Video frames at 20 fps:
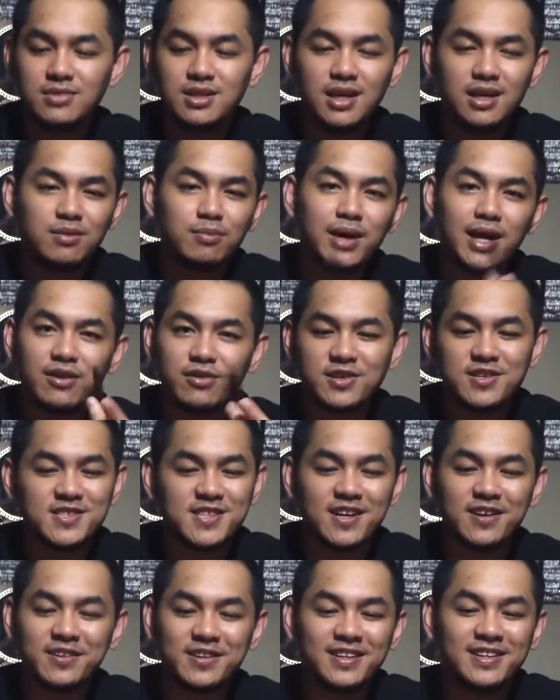take the
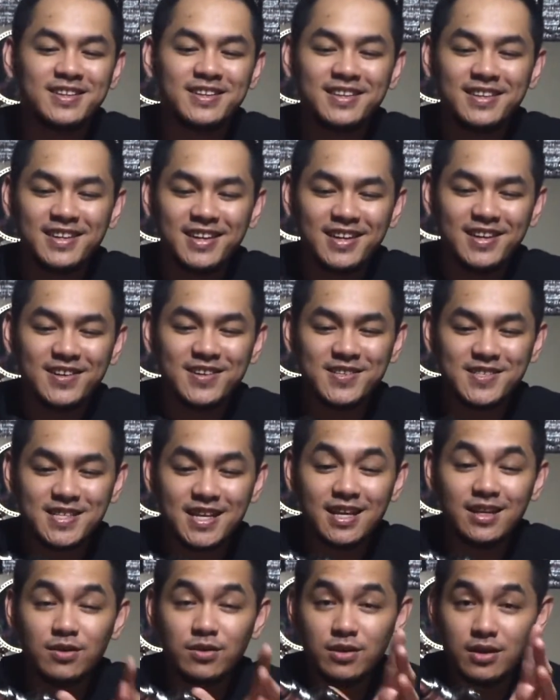batteries out, because
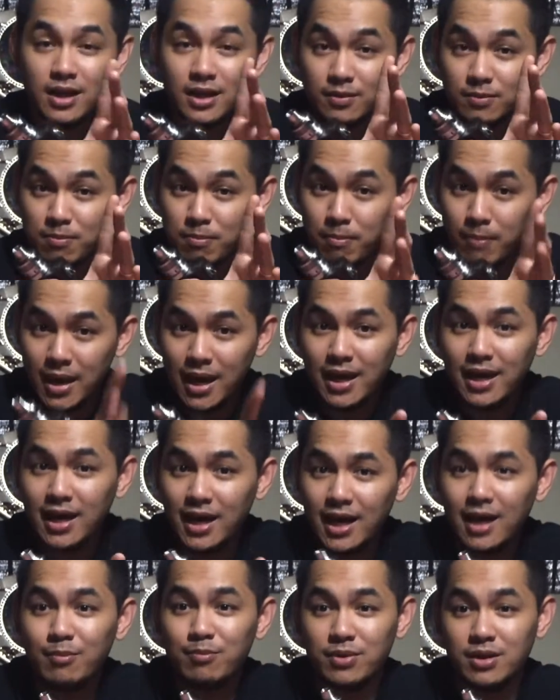it may
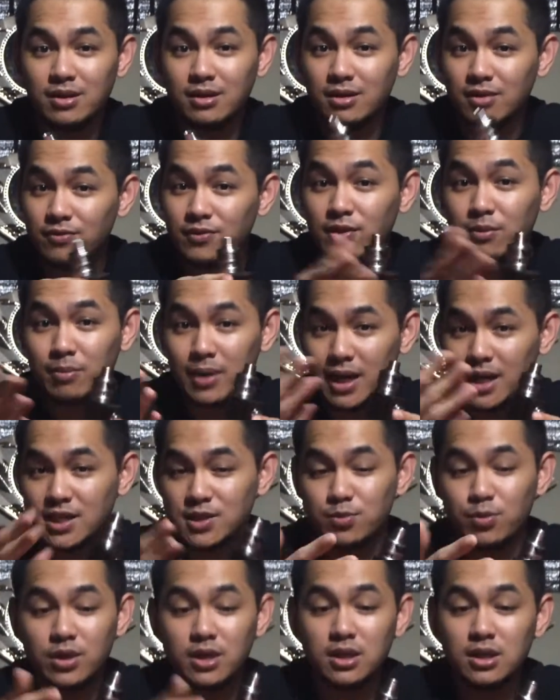happen if your bag
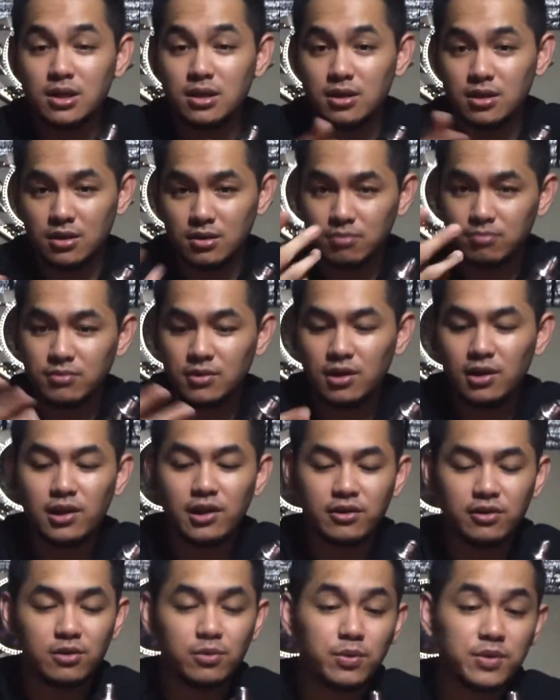is pretty,
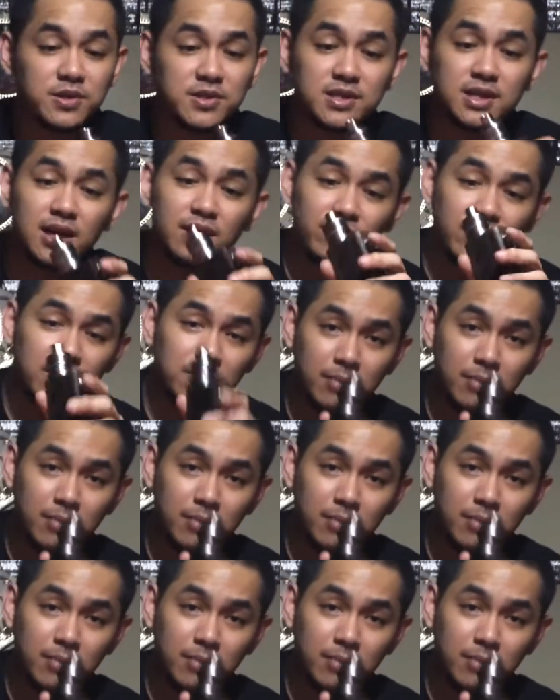cluttered with stuff.